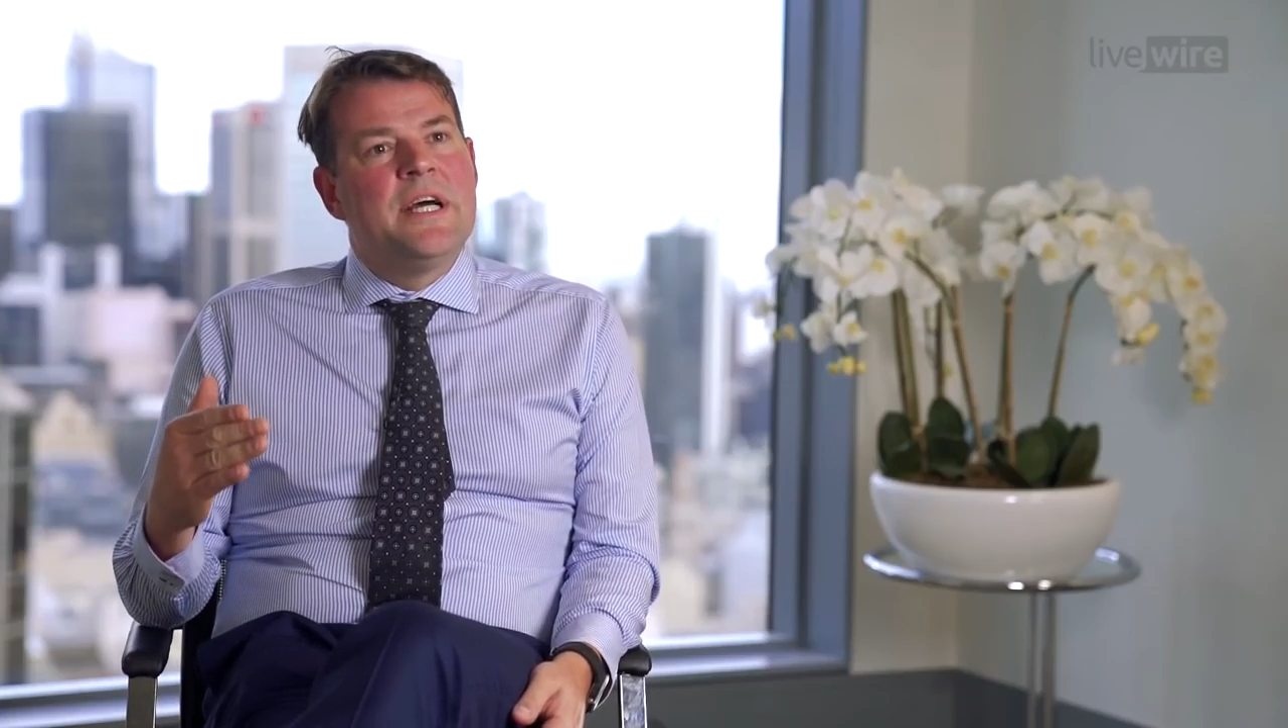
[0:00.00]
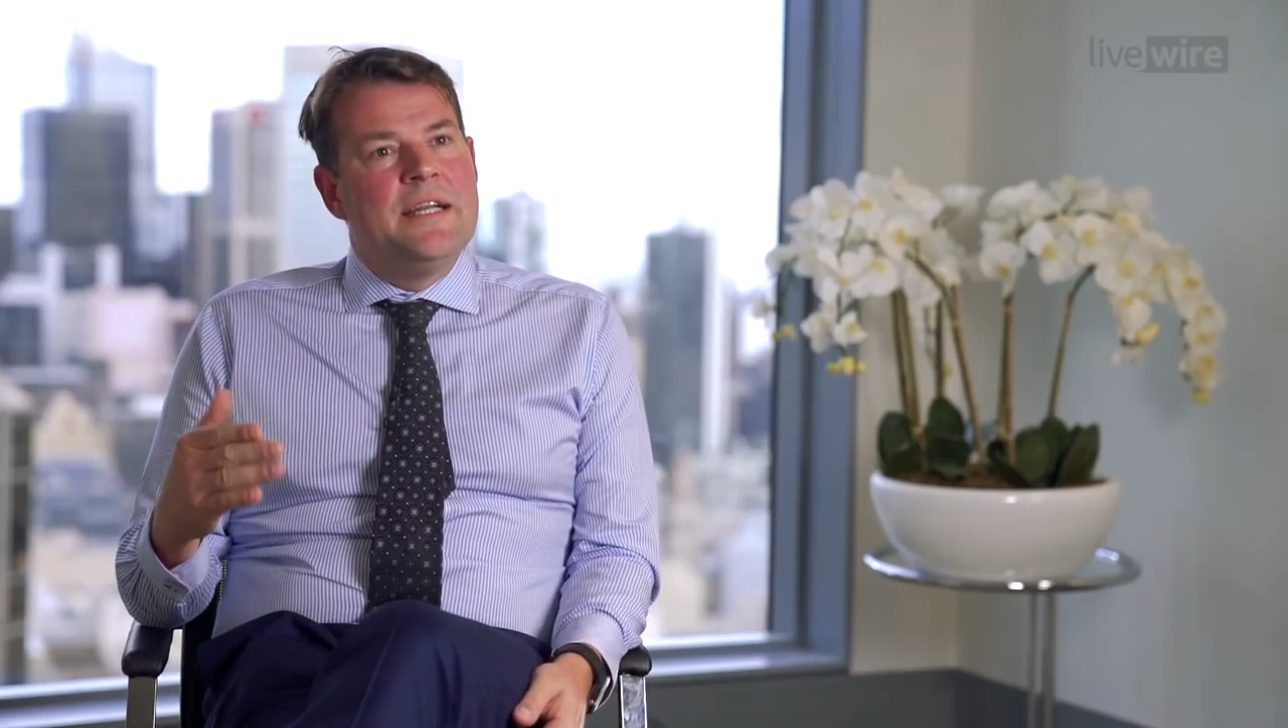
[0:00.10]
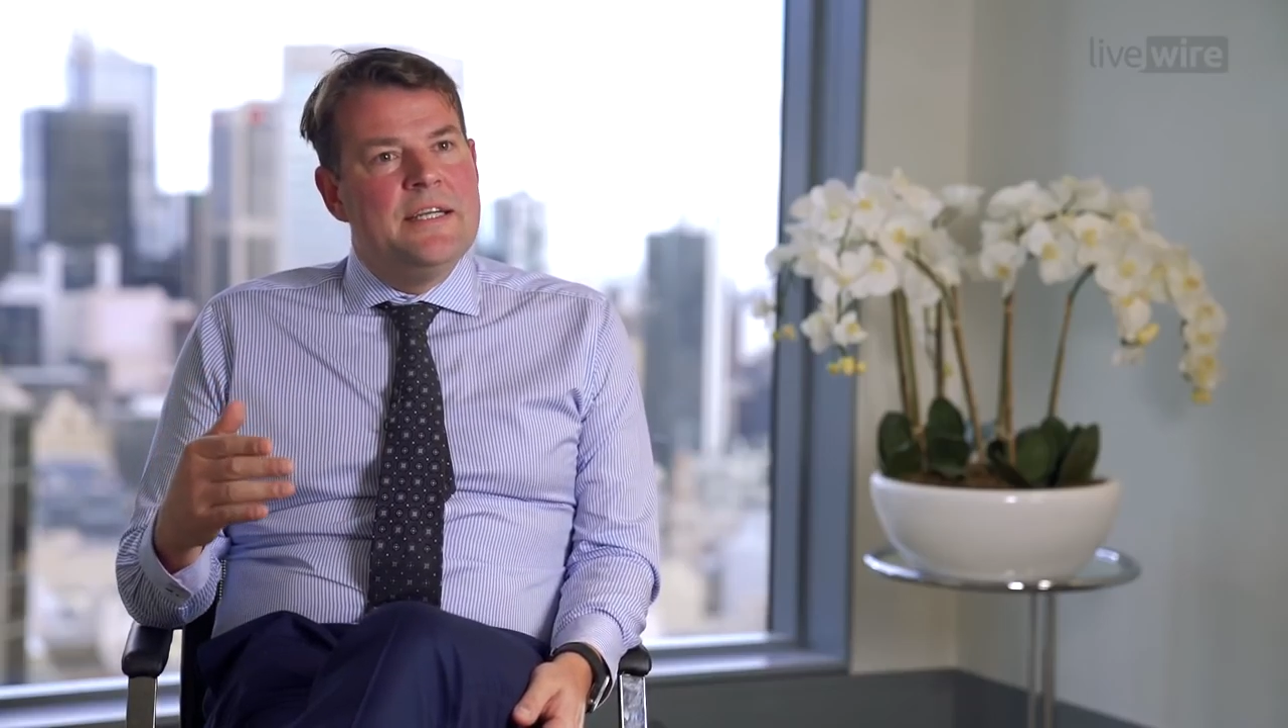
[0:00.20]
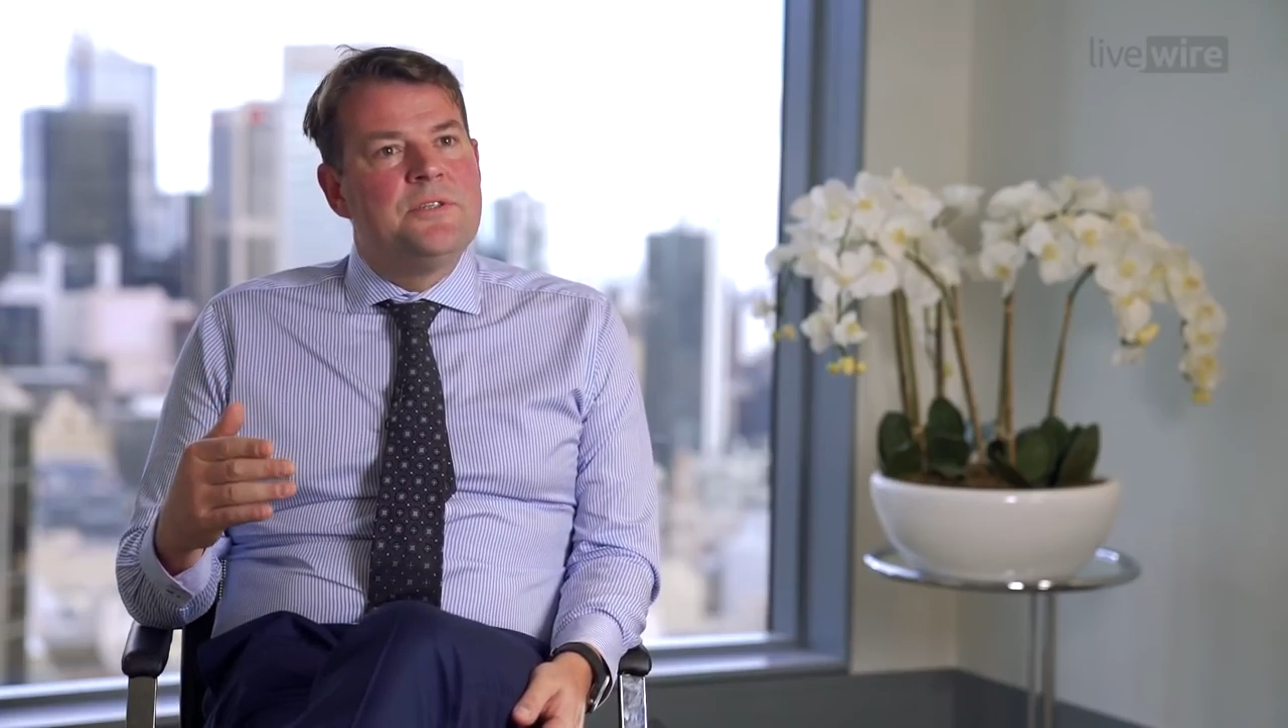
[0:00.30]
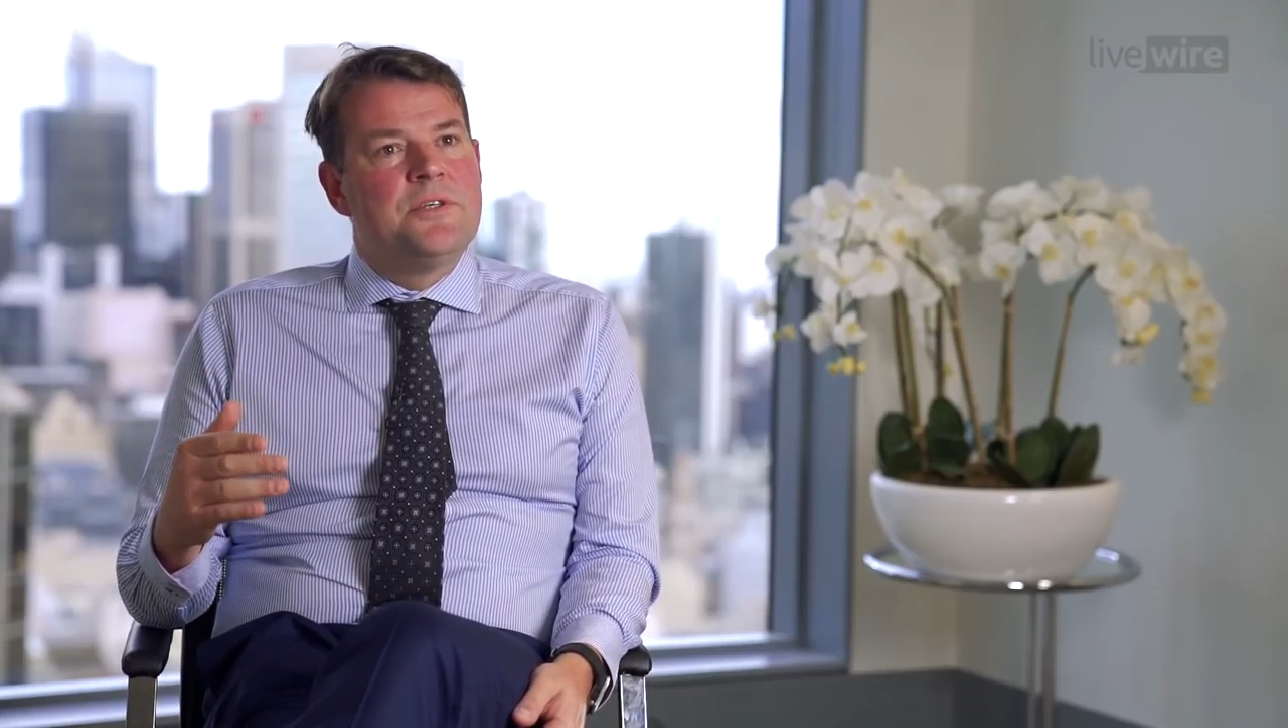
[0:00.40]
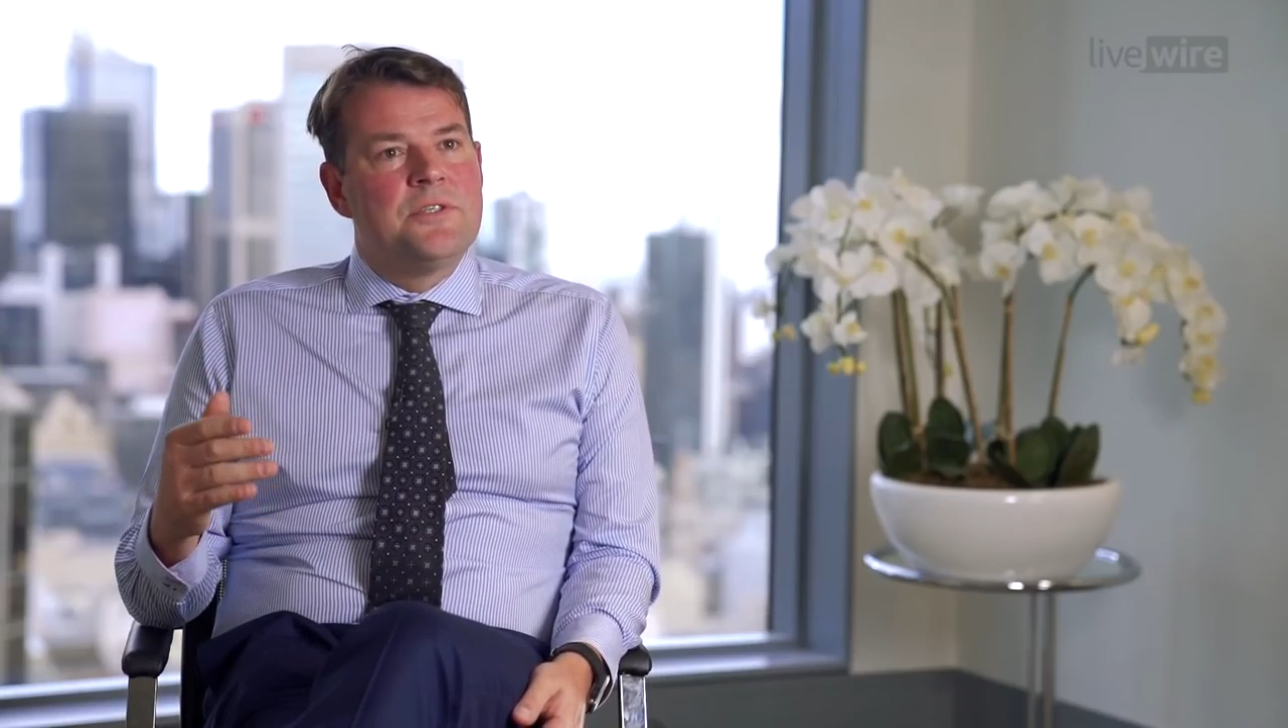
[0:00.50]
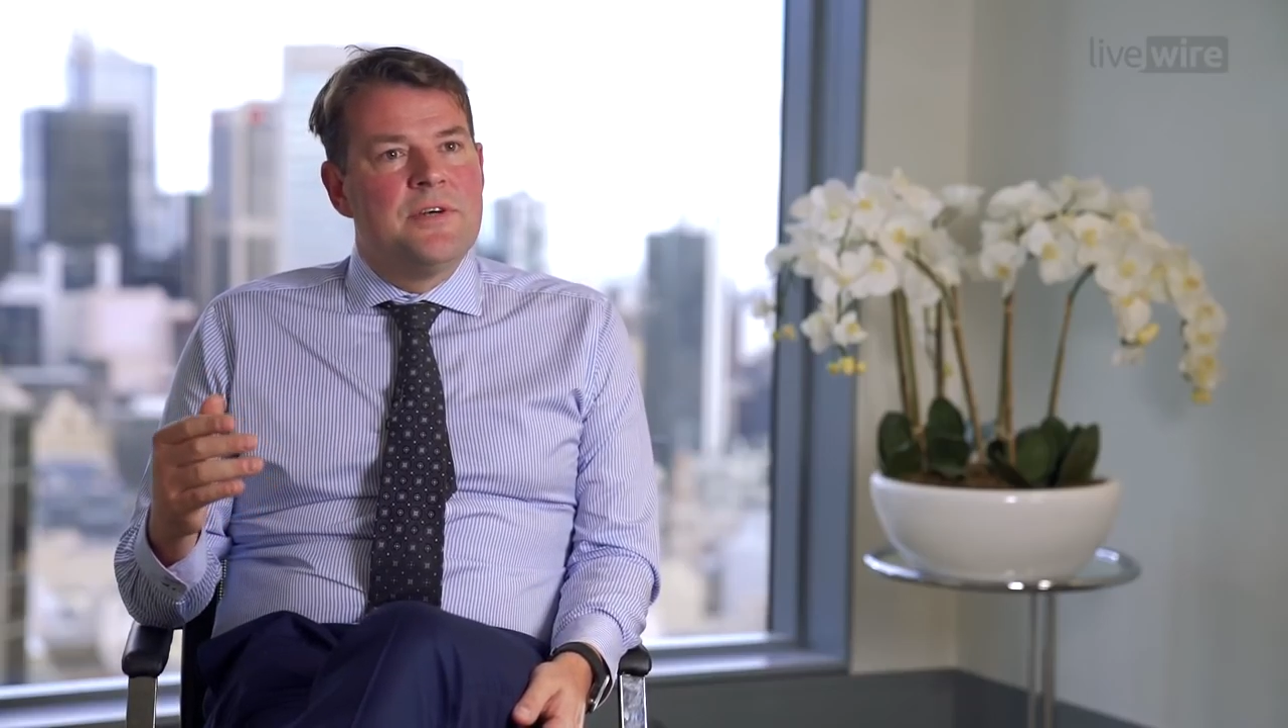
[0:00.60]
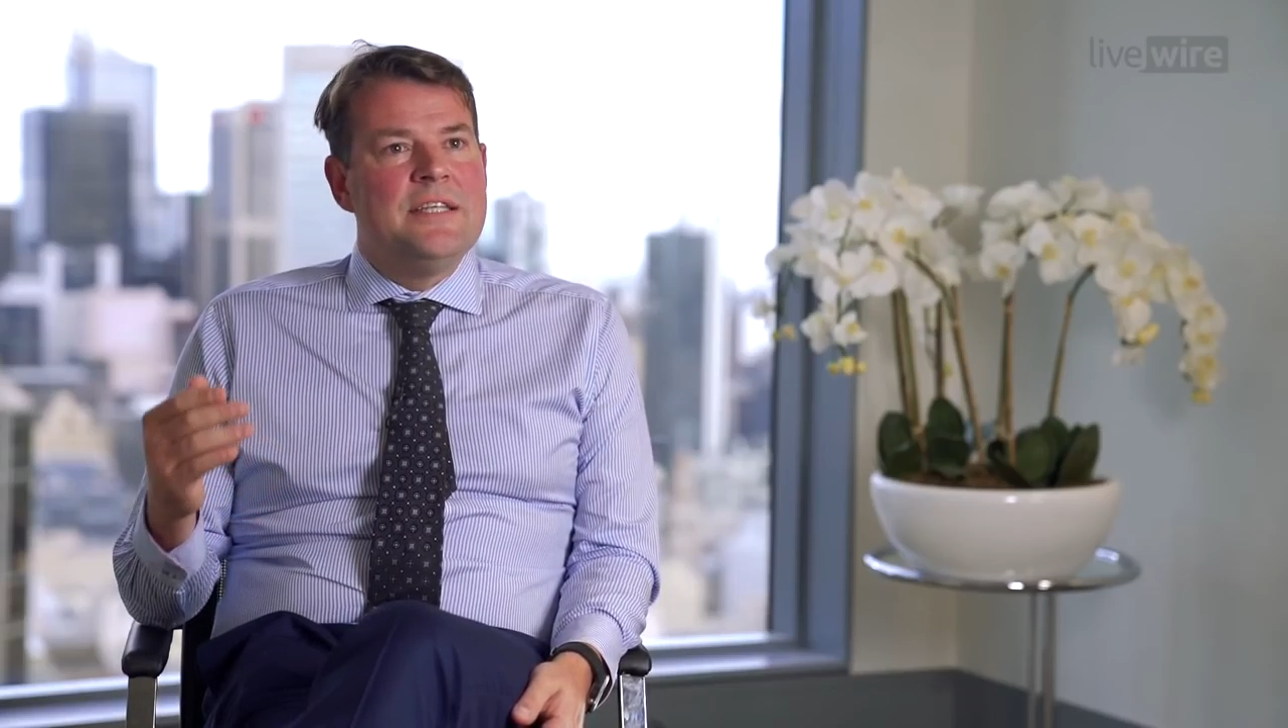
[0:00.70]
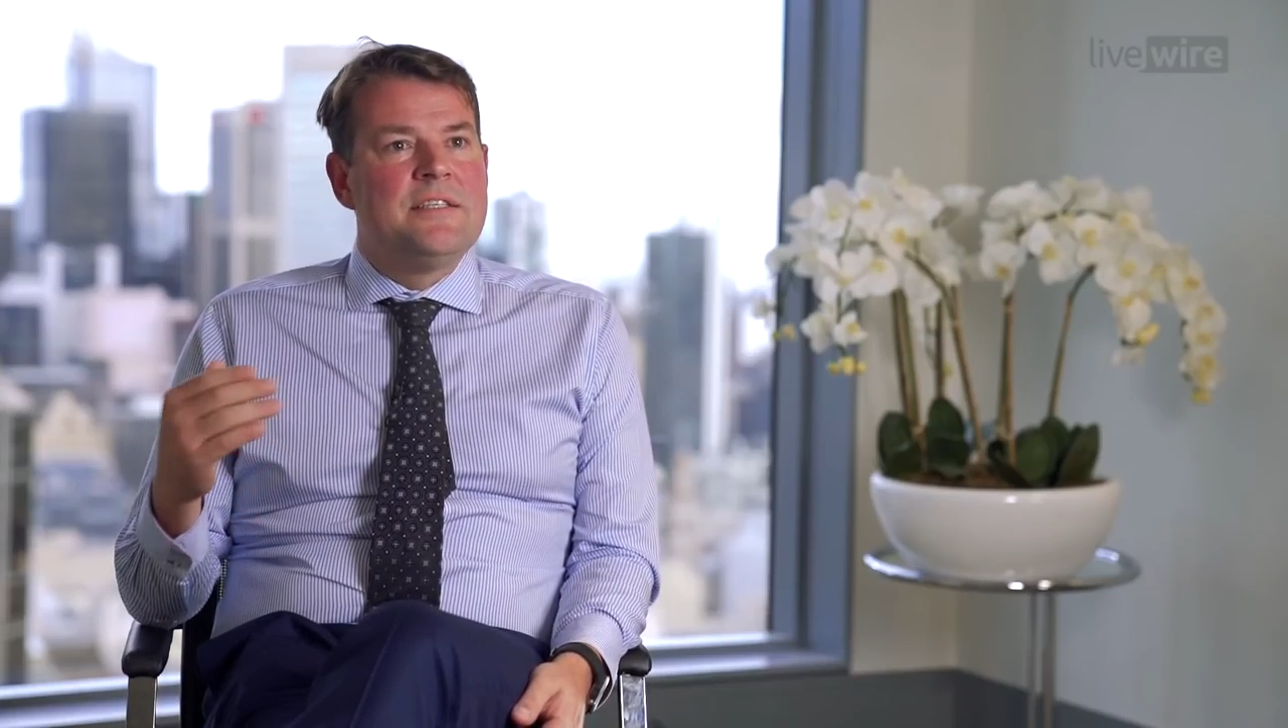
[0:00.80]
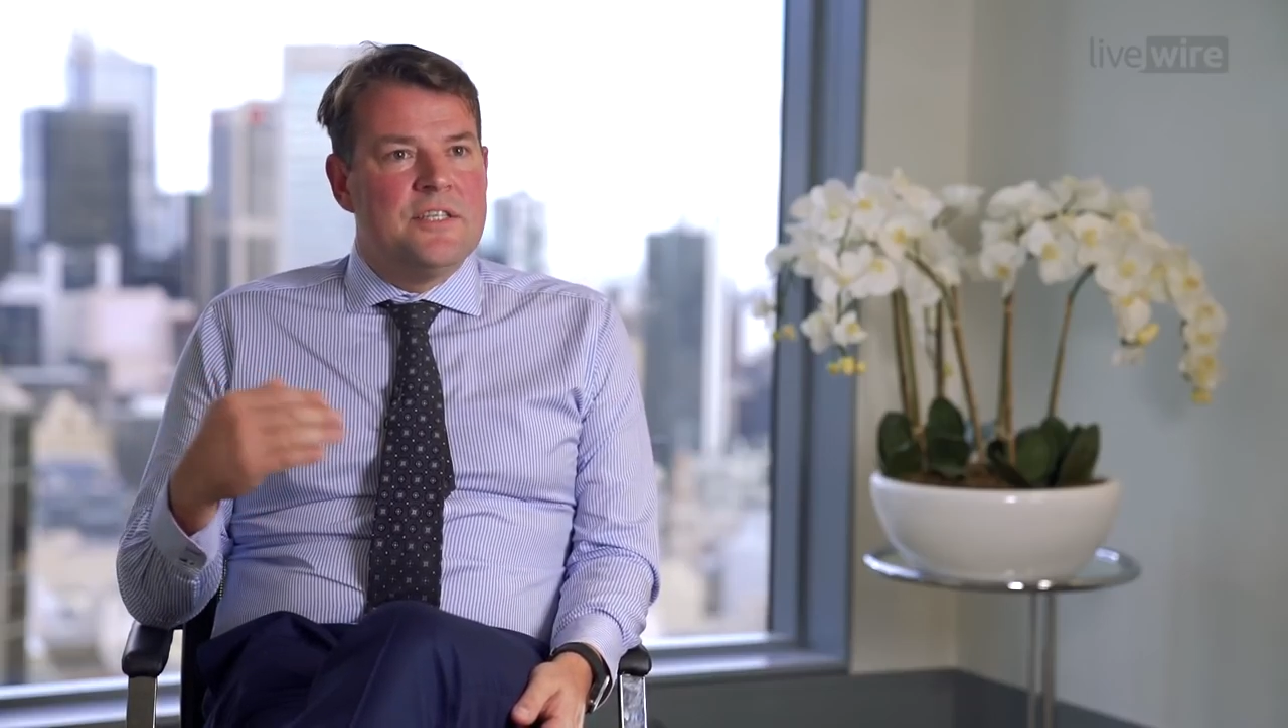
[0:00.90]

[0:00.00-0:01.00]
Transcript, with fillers: dated interest rates